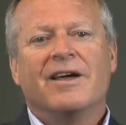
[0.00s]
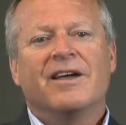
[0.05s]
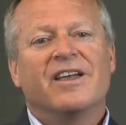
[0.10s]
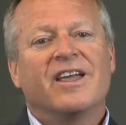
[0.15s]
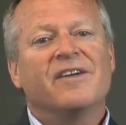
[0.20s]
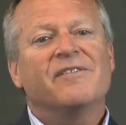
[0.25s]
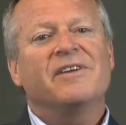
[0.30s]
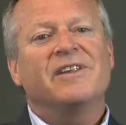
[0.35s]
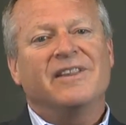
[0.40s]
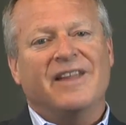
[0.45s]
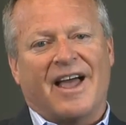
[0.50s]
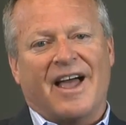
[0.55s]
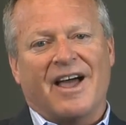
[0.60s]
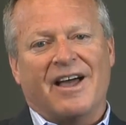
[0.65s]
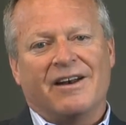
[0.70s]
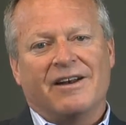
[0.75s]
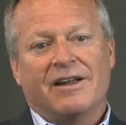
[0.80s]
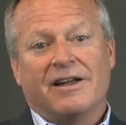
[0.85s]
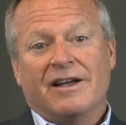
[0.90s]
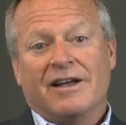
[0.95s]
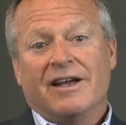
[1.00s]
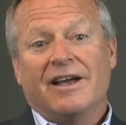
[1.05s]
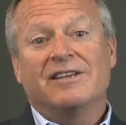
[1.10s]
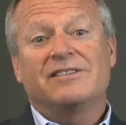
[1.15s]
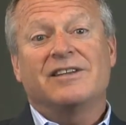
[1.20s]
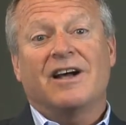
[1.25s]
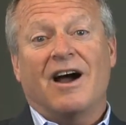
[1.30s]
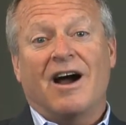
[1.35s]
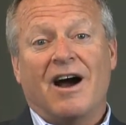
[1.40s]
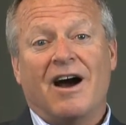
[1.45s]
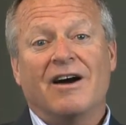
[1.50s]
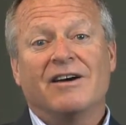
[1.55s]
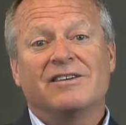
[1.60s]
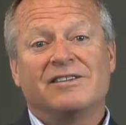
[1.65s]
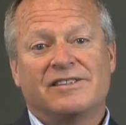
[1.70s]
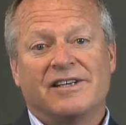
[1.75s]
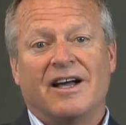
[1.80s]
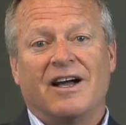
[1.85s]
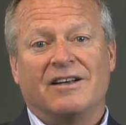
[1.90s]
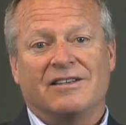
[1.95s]
Given that, it's a hard
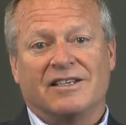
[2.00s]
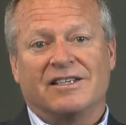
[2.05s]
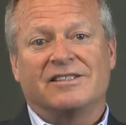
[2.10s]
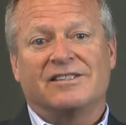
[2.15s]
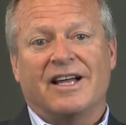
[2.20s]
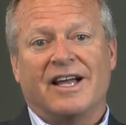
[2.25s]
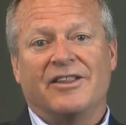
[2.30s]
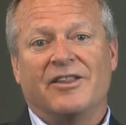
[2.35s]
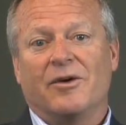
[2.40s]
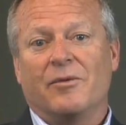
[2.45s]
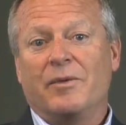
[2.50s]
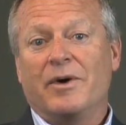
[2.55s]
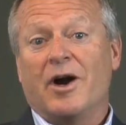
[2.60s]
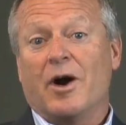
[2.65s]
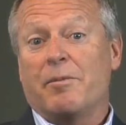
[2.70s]
sell to say that we